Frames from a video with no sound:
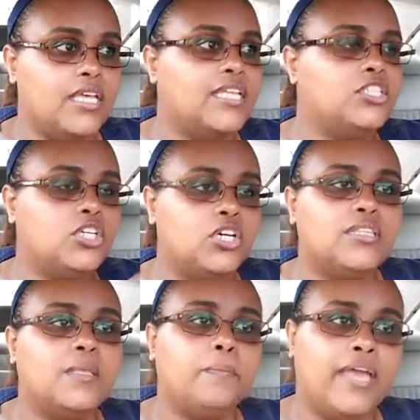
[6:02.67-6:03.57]
It took
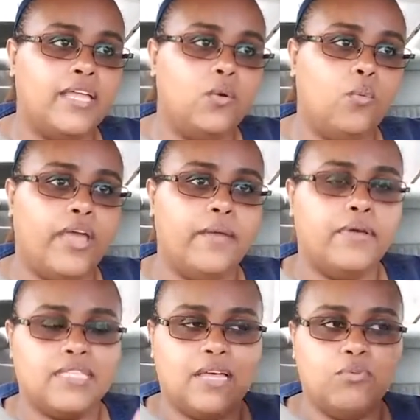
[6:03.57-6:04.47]
the pain away
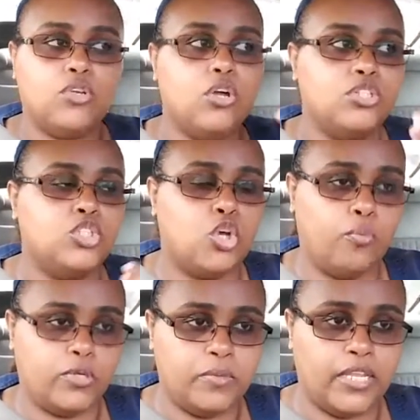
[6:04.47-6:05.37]
because I was on so
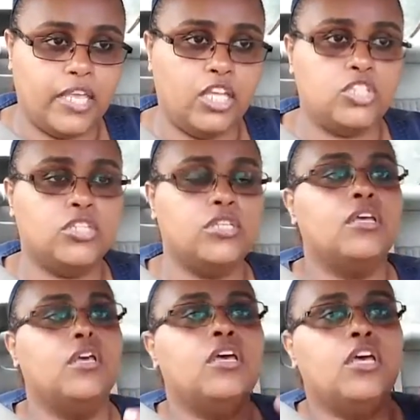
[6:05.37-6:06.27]
much medication.
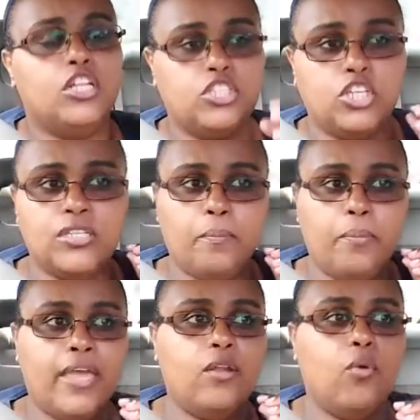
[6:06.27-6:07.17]
It took the
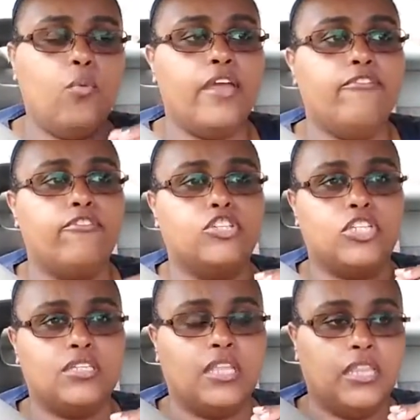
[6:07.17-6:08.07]
pain away for
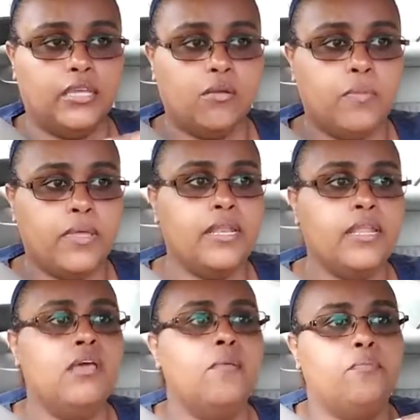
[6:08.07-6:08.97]
just a little bit,
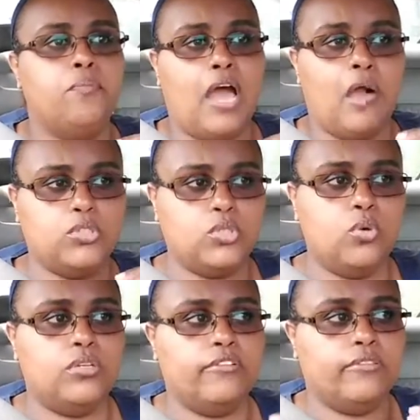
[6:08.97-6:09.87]
but I was
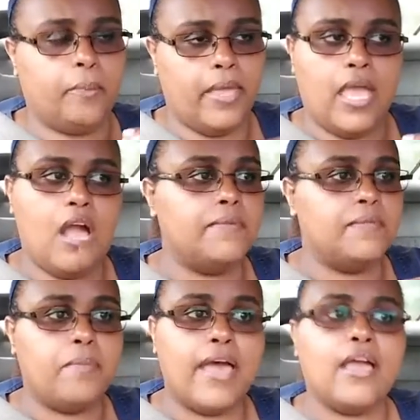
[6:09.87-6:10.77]
told if the pain comes
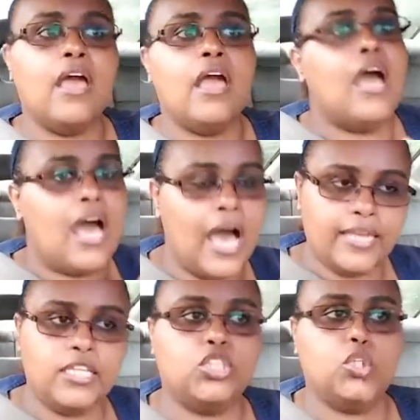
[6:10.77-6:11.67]
back, I
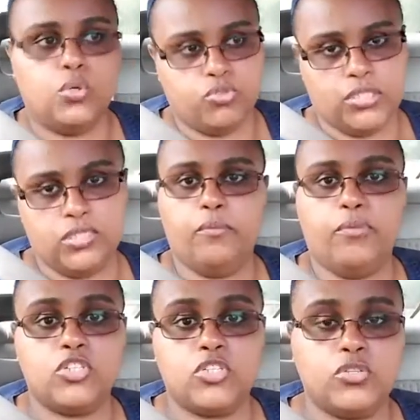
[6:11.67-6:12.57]
need to go straight to the
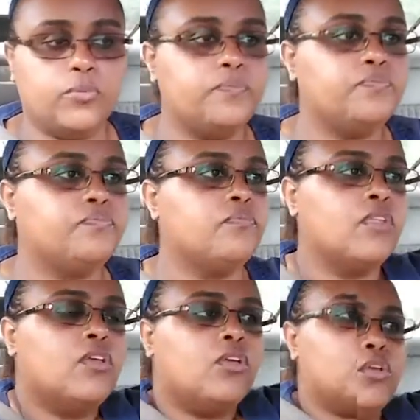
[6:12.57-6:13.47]
emergency
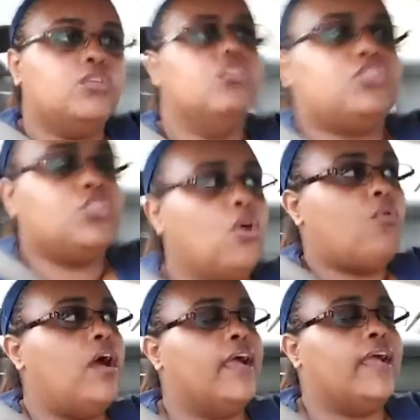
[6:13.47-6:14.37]
room.
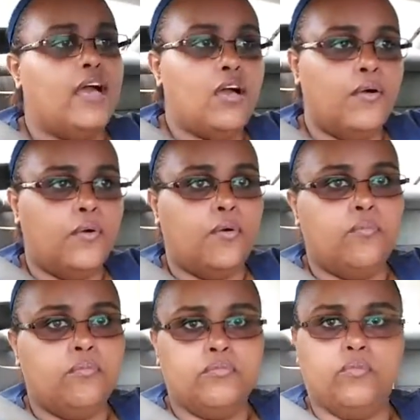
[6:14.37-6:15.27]
So I got
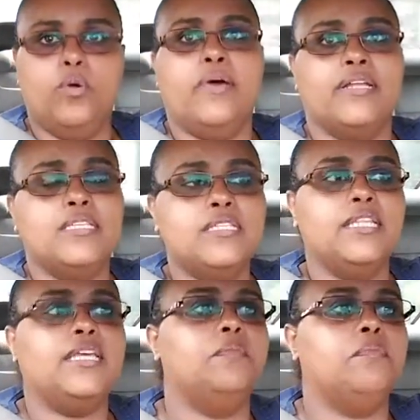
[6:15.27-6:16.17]
home, went back to
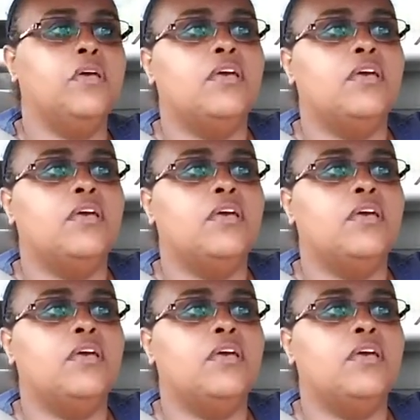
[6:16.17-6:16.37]
sleep.